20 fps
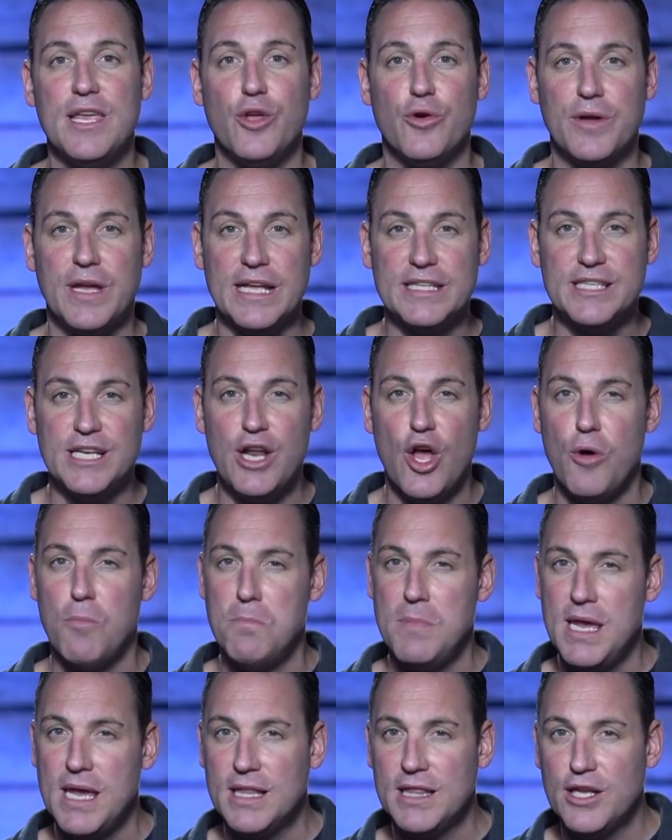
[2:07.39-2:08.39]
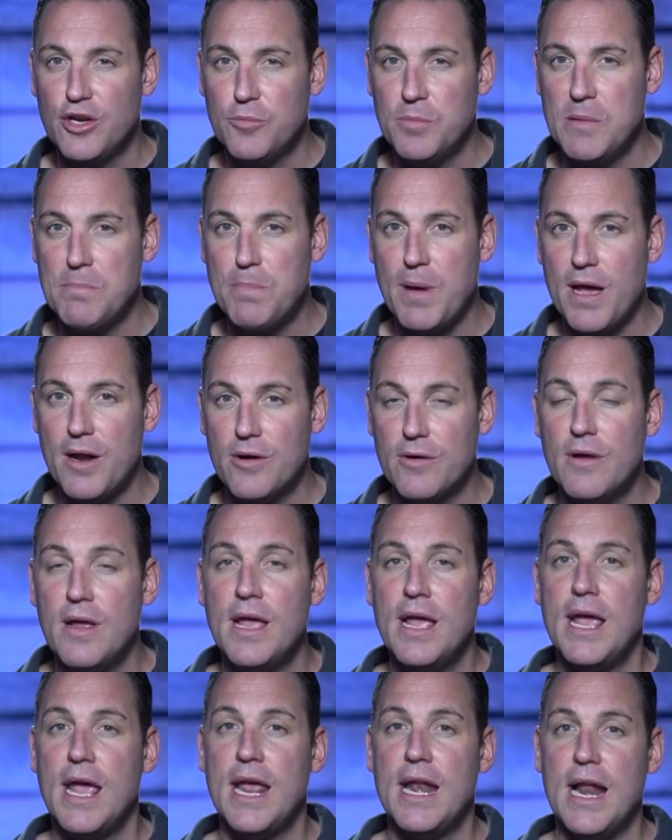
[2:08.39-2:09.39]
You'll get to know me a little bit better,
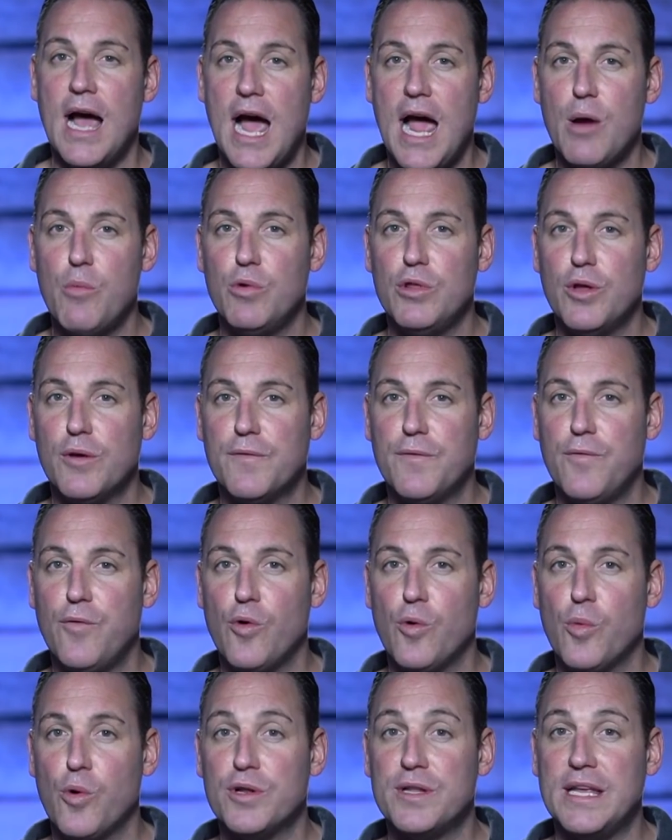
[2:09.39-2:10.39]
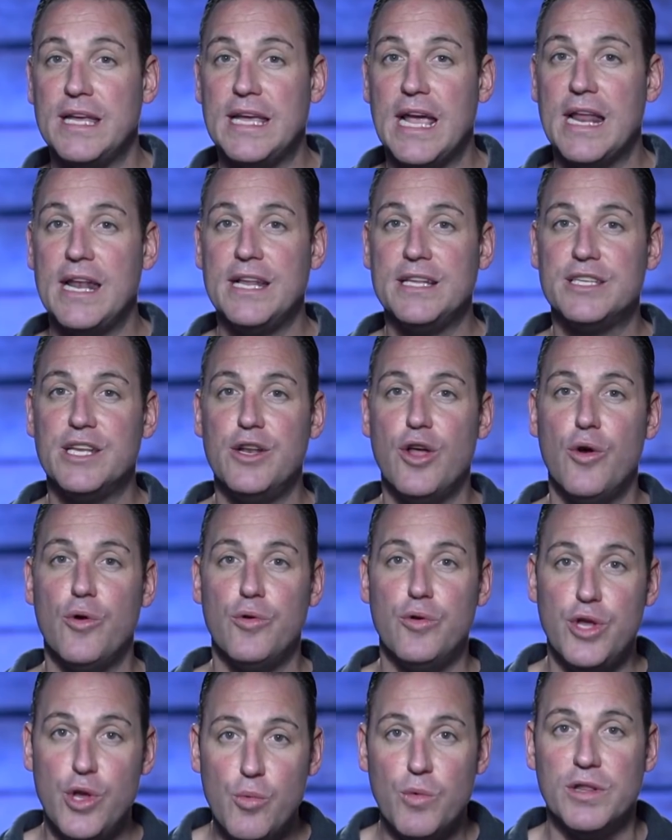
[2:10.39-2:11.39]
and I will look forward to getting to know
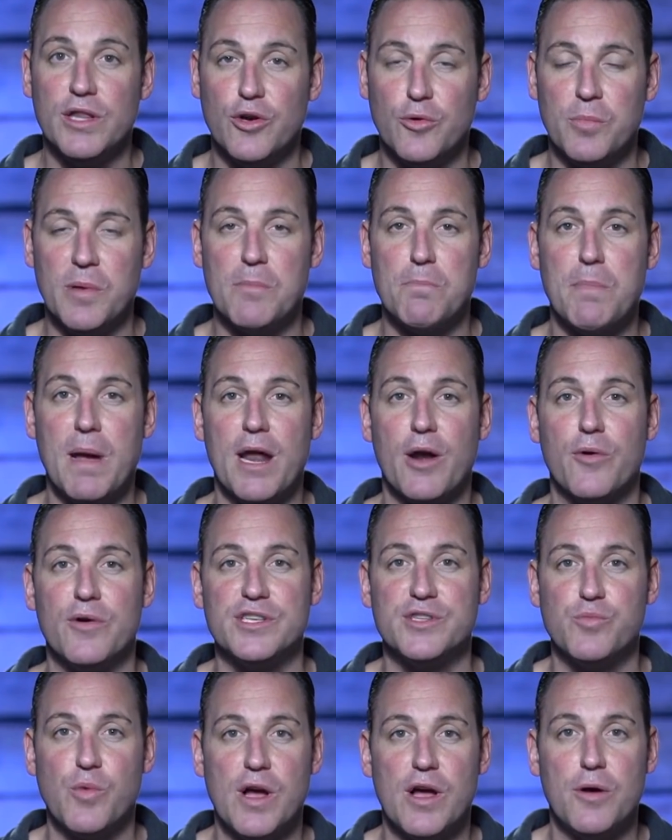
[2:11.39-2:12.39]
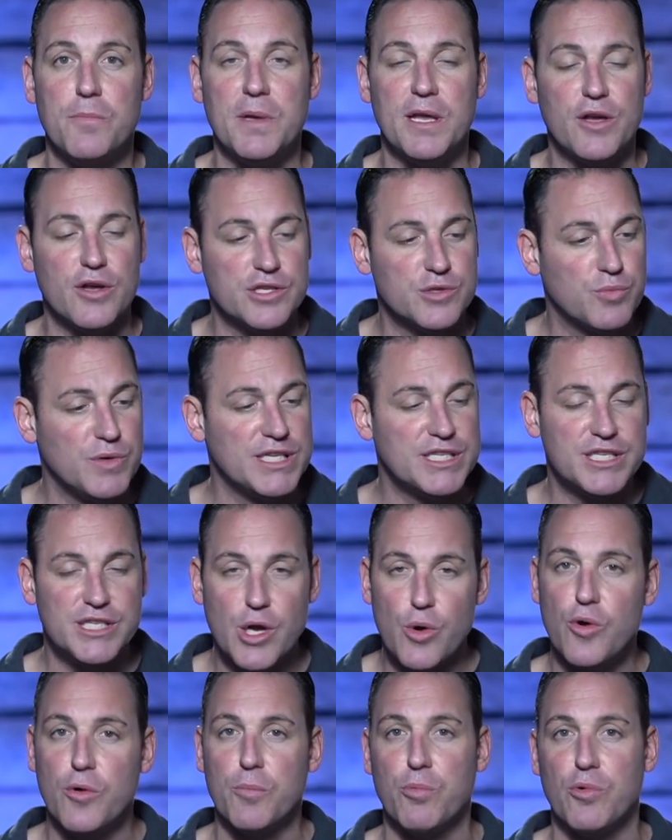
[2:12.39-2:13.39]
you a little bit better as well, because we
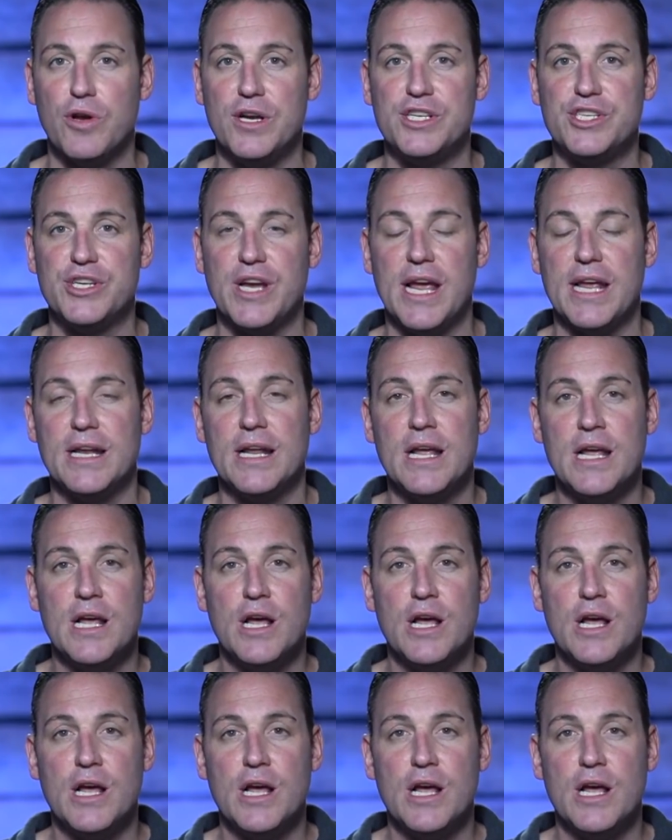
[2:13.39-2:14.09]
so appreciate